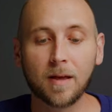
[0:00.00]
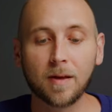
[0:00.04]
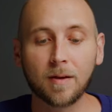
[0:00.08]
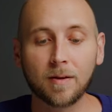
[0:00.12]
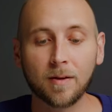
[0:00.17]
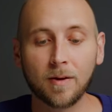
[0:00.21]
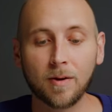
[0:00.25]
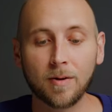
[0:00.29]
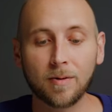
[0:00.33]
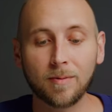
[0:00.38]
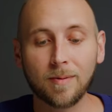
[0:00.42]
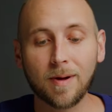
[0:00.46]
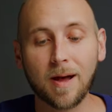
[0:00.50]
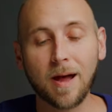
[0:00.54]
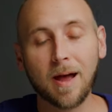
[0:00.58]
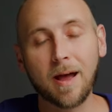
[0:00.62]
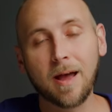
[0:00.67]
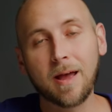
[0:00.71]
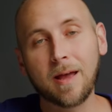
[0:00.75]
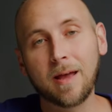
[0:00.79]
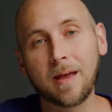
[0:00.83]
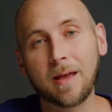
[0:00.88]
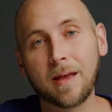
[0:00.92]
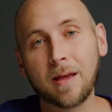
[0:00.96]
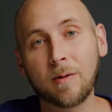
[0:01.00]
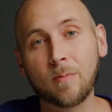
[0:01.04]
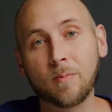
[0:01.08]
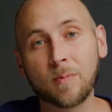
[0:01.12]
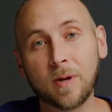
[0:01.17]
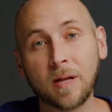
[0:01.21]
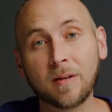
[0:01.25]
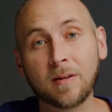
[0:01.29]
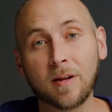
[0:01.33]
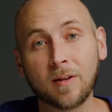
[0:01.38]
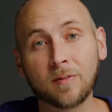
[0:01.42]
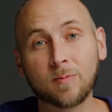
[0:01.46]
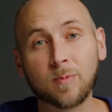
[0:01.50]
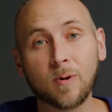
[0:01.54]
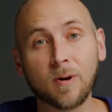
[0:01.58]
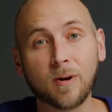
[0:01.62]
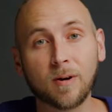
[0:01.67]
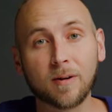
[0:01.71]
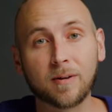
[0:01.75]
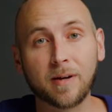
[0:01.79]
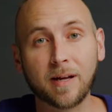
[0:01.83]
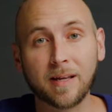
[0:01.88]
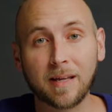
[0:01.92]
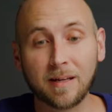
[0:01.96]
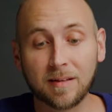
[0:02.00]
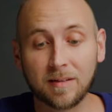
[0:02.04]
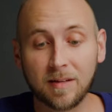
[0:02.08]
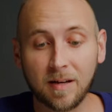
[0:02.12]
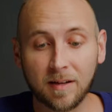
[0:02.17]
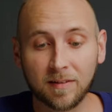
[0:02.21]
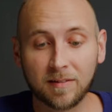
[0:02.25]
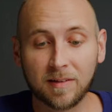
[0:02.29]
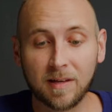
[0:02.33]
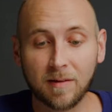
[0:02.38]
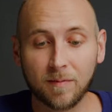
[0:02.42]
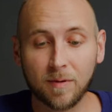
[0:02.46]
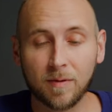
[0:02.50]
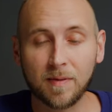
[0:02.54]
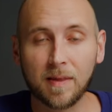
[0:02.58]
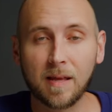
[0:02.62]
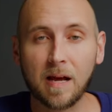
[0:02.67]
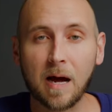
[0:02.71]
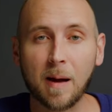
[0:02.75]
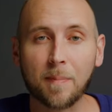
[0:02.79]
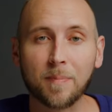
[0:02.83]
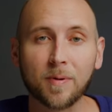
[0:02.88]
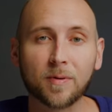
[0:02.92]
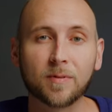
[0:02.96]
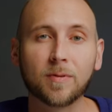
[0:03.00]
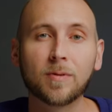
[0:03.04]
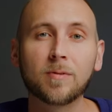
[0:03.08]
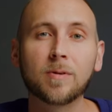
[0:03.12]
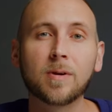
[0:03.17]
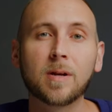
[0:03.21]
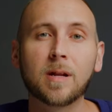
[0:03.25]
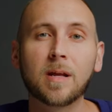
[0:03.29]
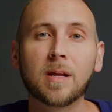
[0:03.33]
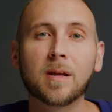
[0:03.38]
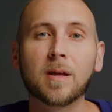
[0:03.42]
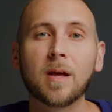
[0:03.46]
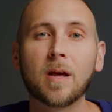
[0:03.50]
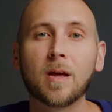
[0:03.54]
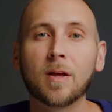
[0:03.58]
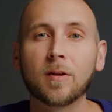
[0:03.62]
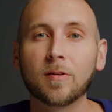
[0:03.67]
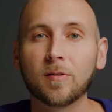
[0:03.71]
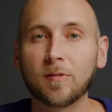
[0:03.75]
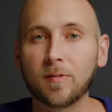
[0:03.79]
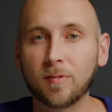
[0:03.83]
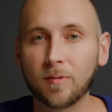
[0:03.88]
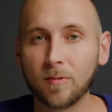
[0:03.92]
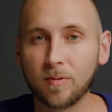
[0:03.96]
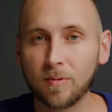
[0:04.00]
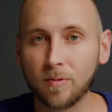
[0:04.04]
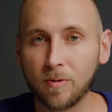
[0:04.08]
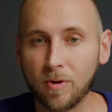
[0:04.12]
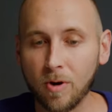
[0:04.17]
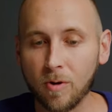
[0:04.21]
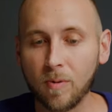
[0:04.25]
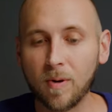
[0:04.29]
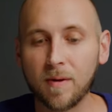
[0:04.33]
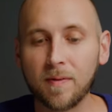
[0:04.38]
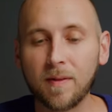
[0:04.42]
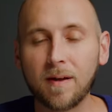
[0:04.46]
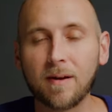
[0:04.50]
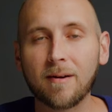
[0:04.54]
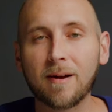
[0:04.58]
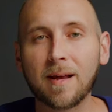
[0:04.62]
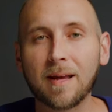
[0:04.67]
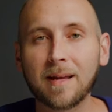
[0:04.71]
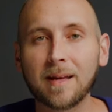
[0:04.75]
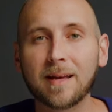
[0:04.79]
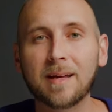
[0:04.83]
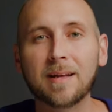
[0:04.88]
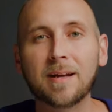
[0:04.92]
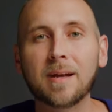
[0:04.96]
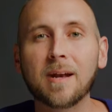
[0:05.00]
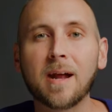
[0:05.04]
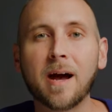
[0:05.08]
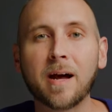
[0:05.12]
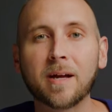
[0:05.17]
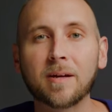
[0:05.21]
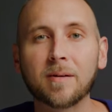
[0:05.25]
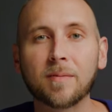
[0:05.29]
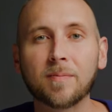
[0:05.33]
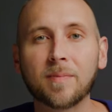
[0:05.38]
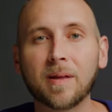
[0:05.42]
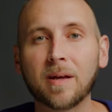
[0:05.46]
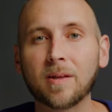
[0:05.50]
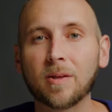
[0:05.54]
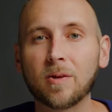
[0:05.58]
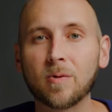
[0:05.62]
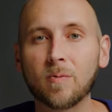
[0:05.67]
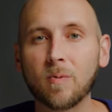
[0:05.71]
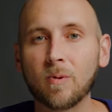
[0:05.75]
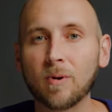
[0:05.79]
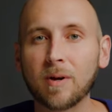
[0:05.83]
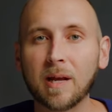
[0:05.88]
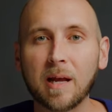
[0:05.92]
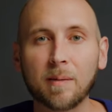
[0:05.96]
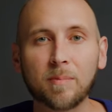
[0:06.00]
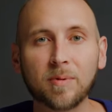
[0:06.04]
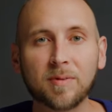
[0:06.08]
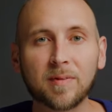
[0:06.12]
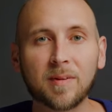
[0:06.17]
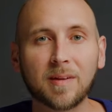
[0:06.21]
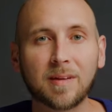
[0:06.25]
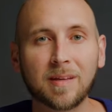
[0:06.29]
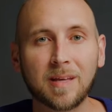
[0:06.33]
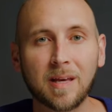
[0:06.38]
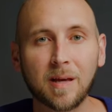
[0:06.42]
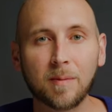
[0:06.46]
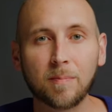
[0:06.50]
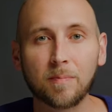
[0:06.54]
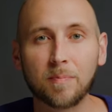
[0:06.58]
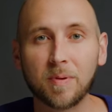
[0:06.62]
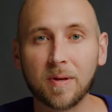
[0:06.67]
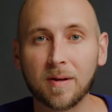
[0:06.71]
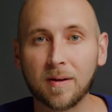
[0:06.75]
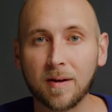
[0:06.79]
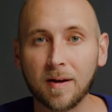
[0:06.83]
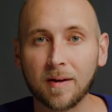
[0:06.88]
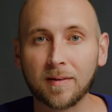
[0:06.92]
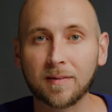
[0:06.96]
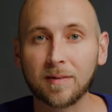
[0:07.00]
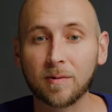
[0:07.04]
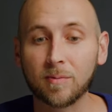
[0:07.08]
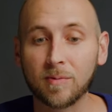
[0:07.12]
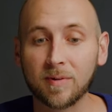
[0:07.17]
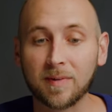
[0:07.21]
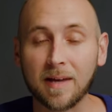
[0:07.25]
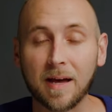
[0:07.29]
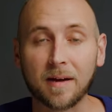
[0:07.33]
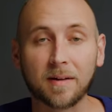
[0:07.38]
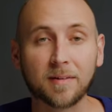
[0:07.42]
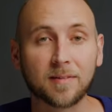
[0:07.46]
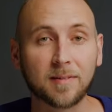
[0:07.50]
you know, it, it does work. Like it does give you the opportunity to go in there and get an item that you weren't able to get because it was out of